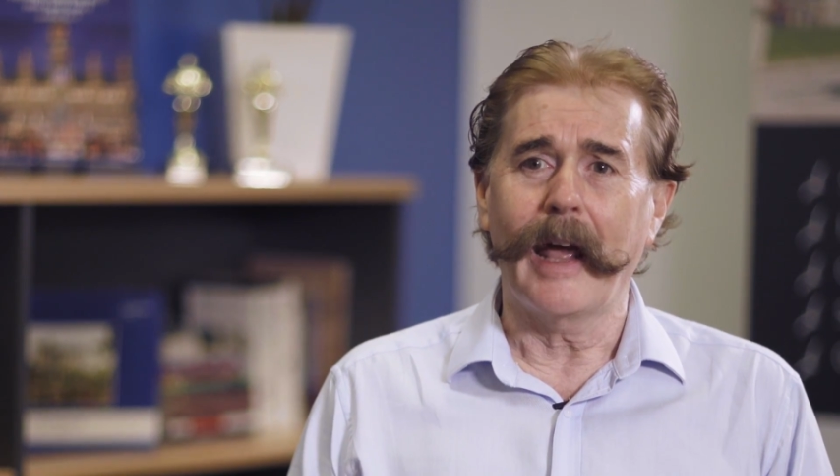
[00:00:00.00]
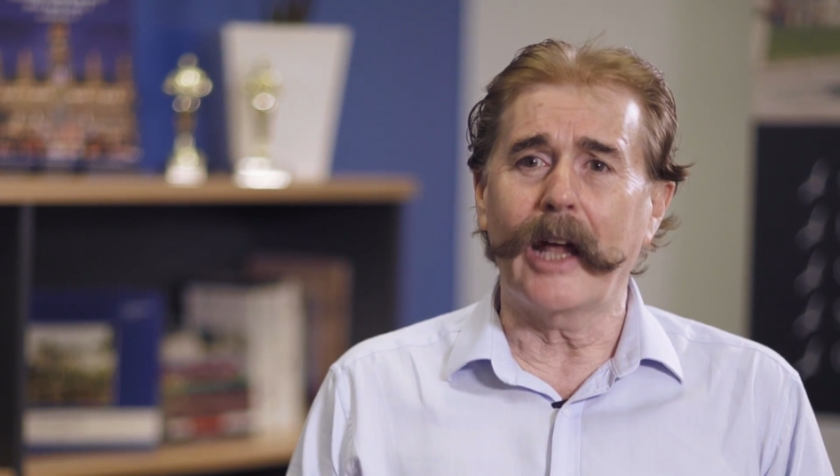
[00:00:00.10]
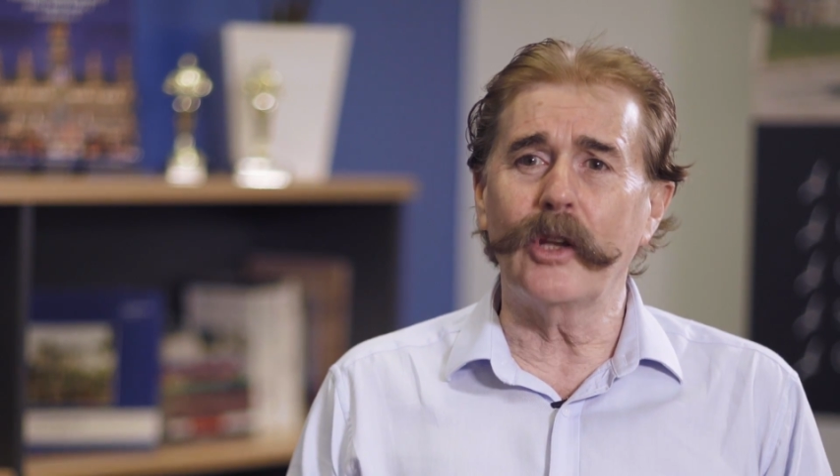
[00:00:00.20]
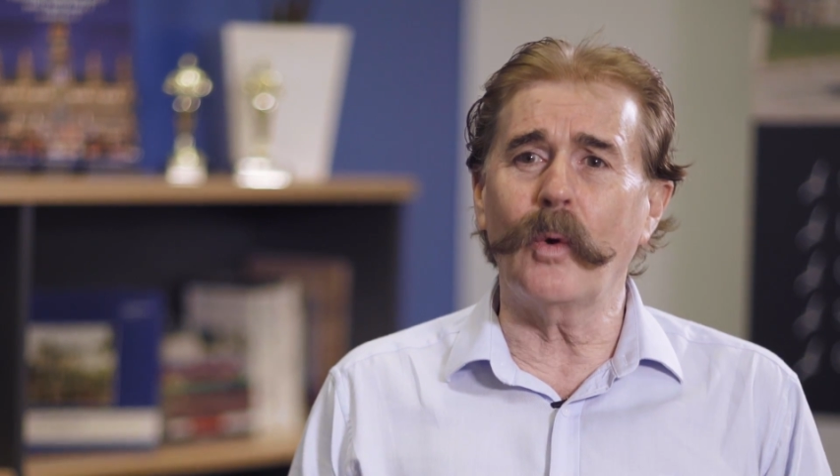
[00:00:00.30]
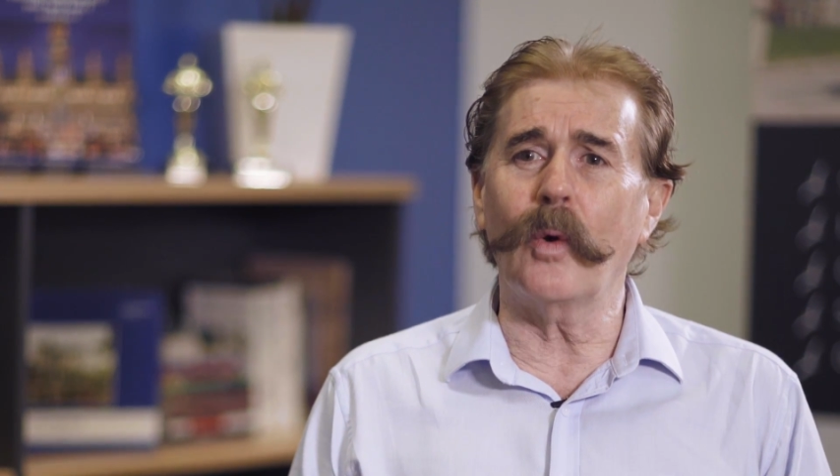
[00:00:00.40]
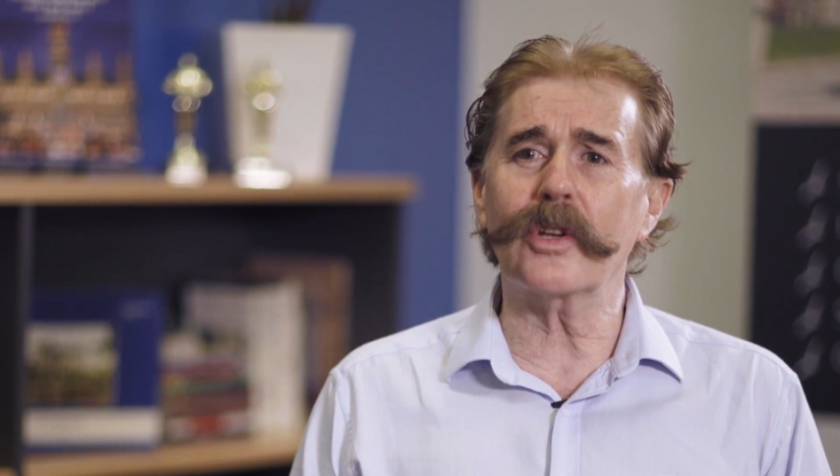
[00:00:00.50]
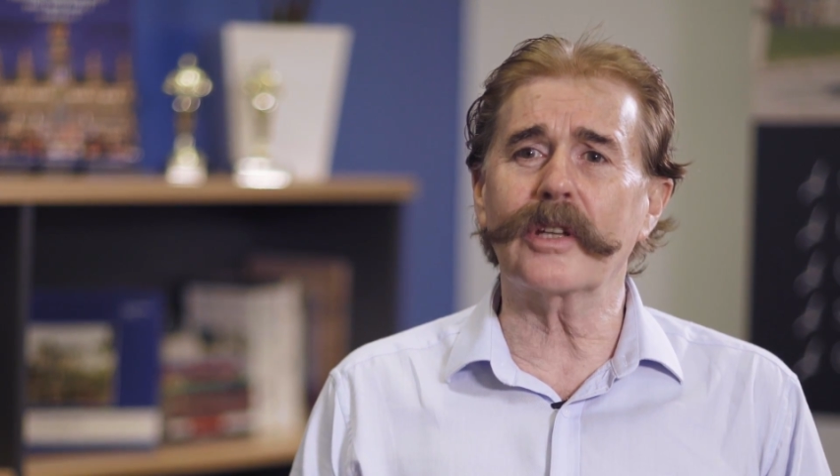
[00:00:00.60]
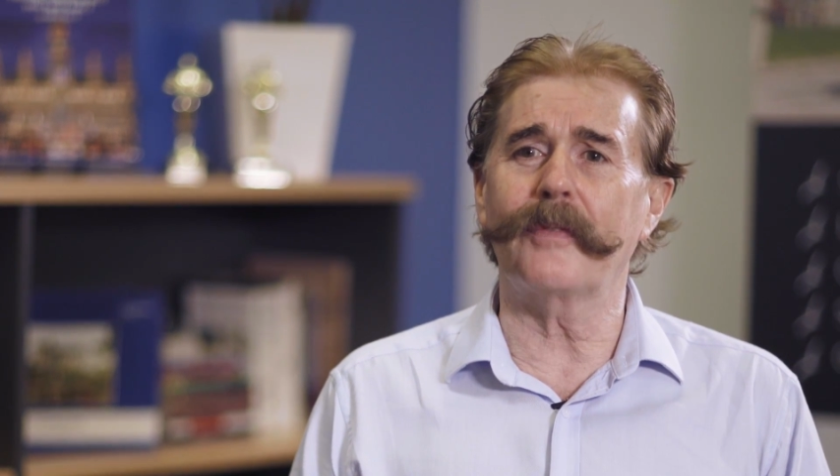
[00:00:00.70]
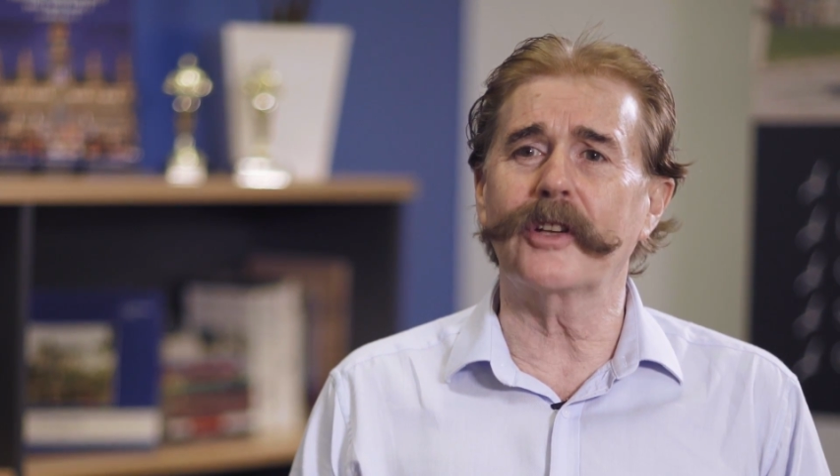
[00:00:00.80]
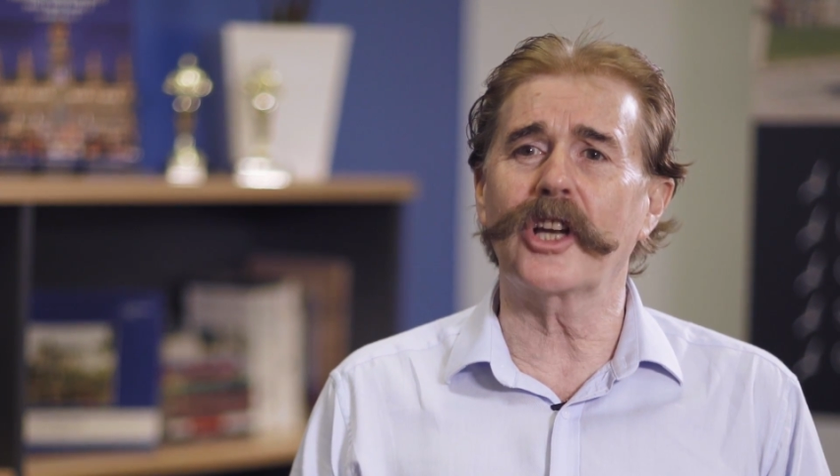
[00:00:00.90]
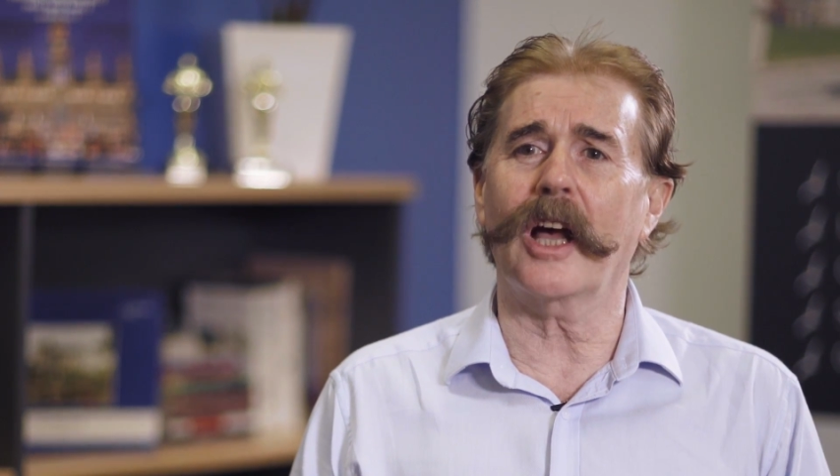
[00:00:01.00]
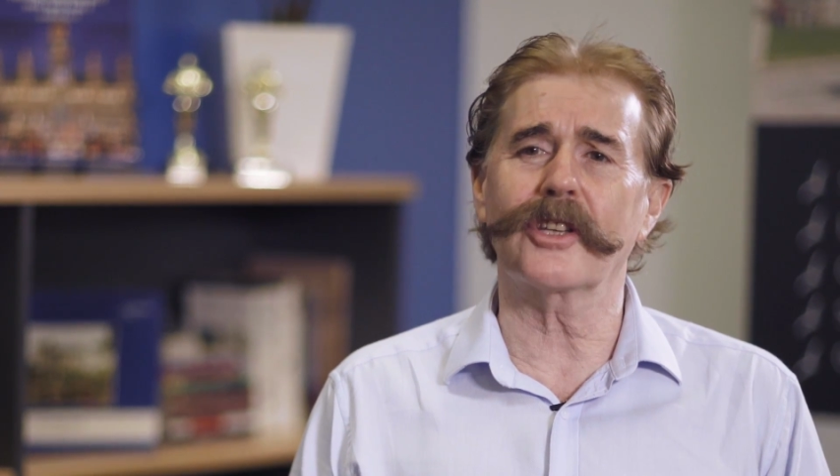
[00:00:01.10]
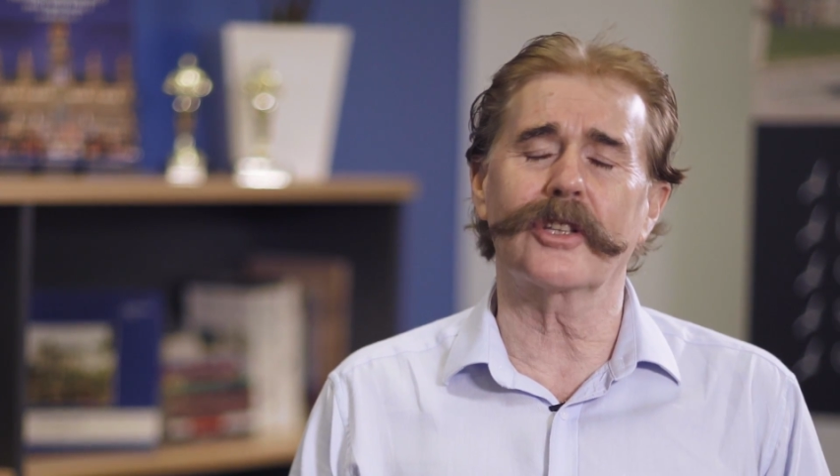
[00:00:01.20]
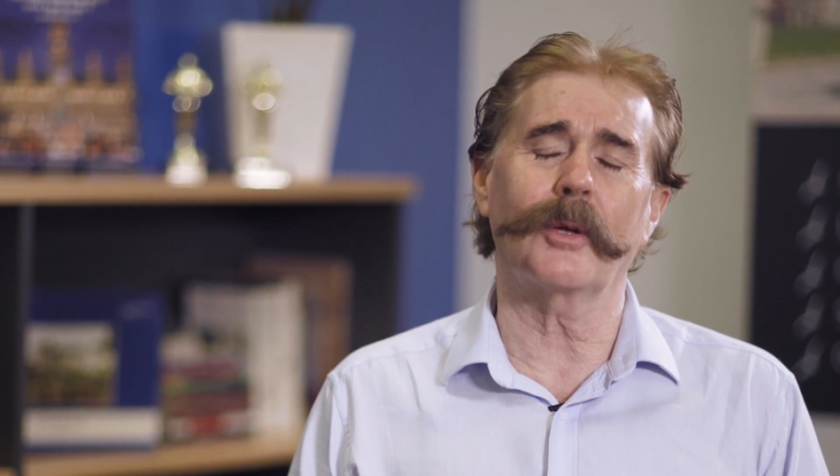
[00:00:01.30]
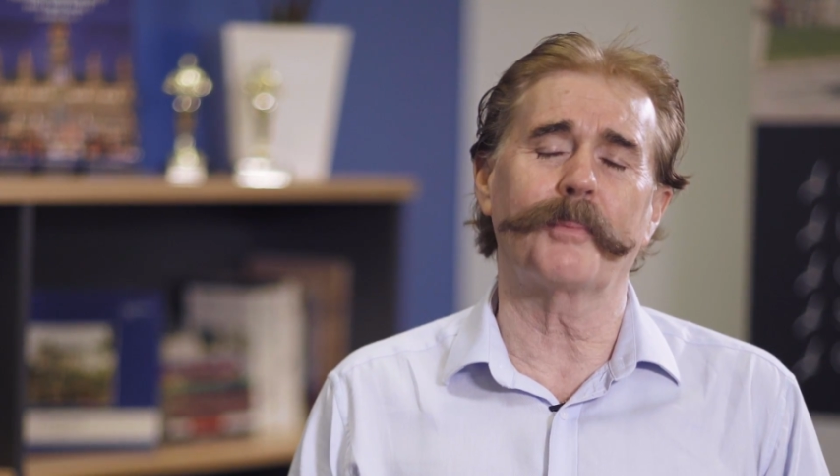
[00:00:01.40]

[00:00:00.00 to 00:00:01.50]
and you also have a chance and